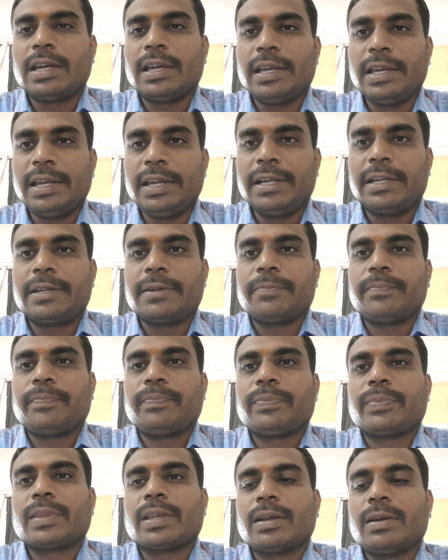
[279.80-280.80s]
eat
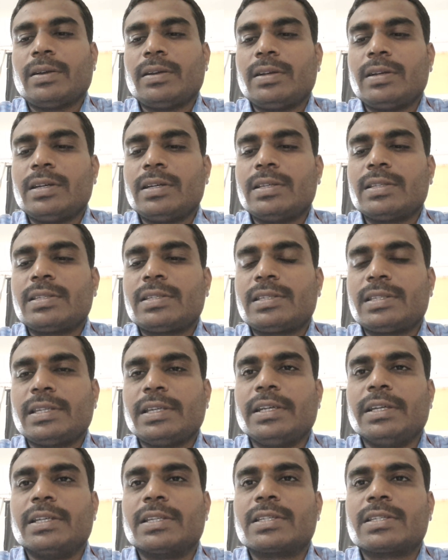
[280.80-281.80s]

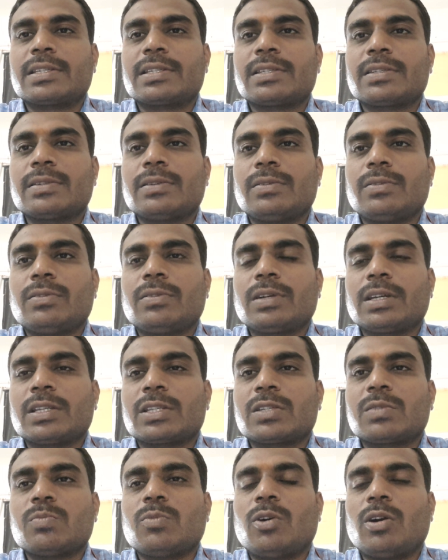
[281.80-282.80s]
seeds. Okay,
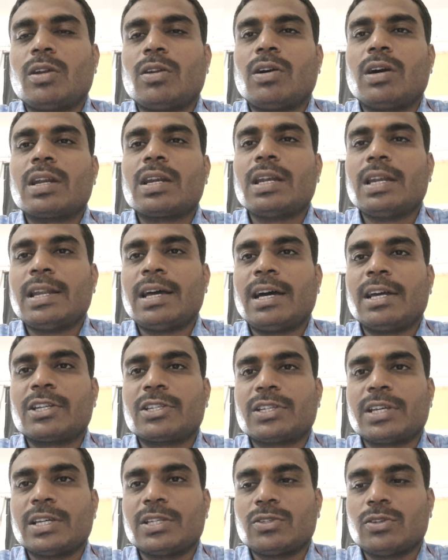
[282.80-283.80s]
small or large
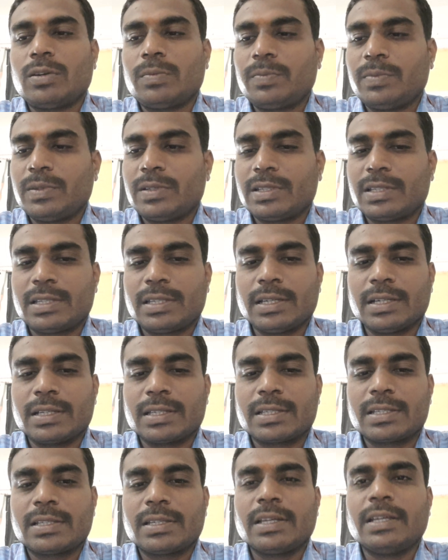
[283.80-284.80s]
size of
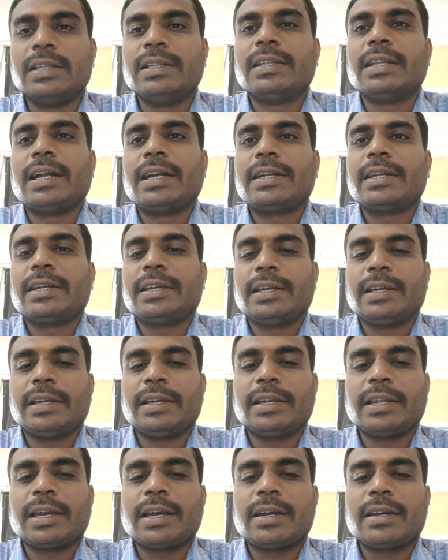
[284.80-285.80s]
seeds in that
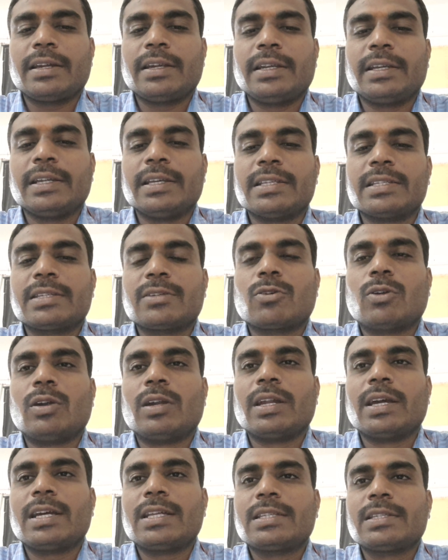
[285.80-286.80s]
area. It is
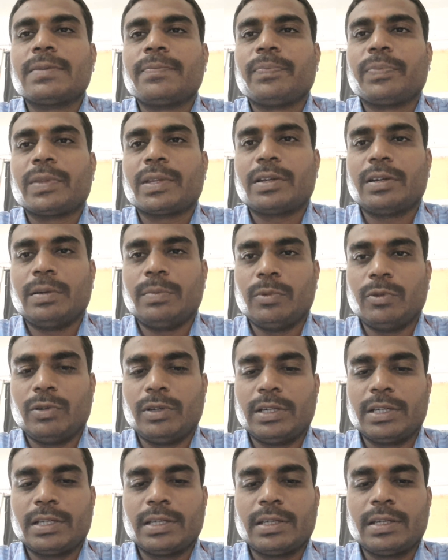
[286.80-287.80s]
called as
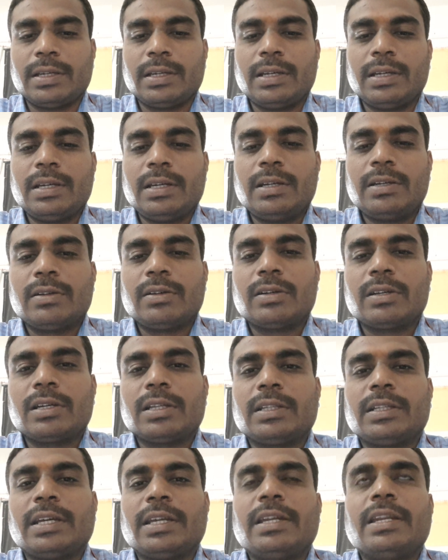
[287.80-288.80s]
community.
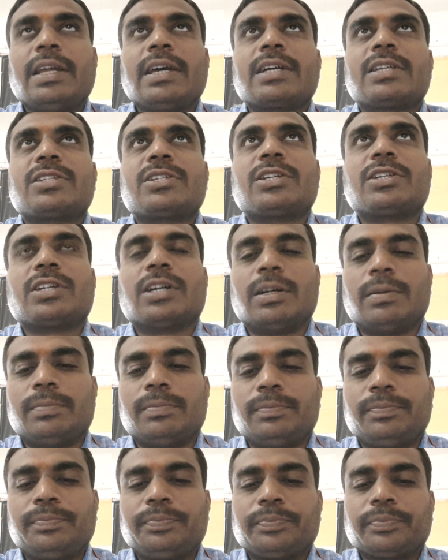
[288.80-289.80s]
Okay. Then next term,